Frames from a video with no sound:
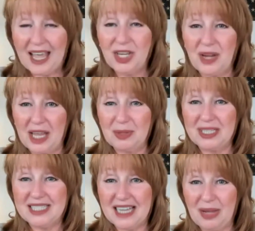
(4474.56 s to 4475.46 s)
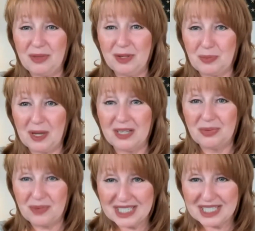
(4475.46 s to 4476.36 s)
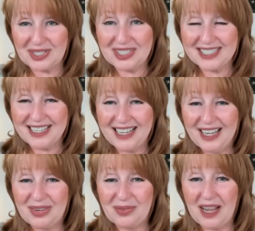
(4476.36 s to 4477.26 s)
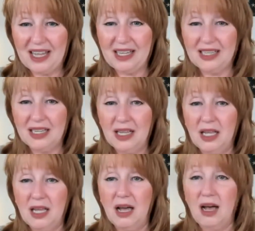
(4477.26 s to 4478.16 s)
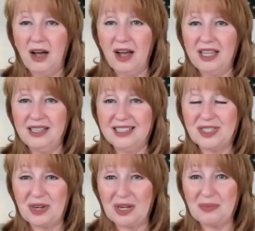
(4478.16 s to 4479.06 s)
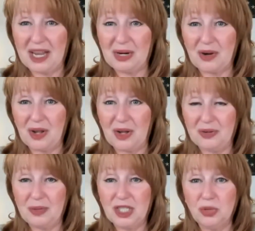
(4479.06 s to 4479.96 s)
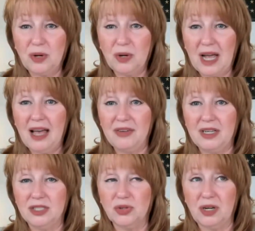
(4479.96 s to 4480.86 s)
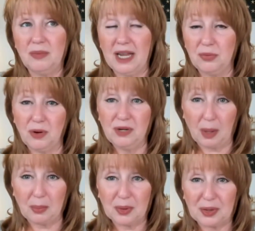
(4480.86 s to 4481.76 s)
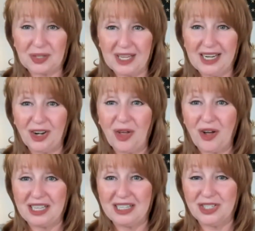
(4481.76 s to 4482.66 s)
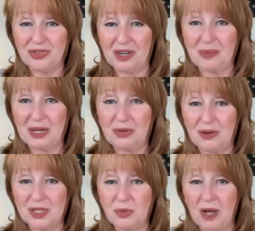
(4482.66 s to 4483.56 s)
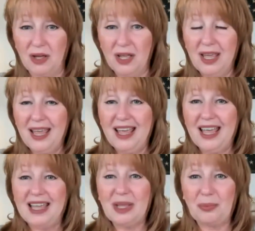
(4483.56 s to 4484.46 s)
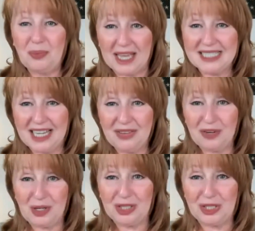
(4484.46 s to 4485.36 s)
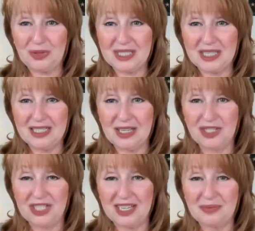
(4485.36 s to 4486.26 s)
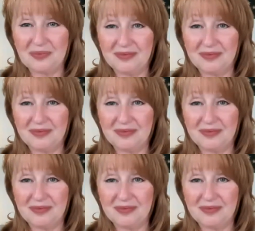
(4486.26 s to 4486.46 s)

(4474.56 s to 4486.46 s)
and you're able to set up those bells and whistles, right, on Trend Micro. But you will have a Trend Micro number and a login to Trend Micro as well. The best thing for you to do as an associate,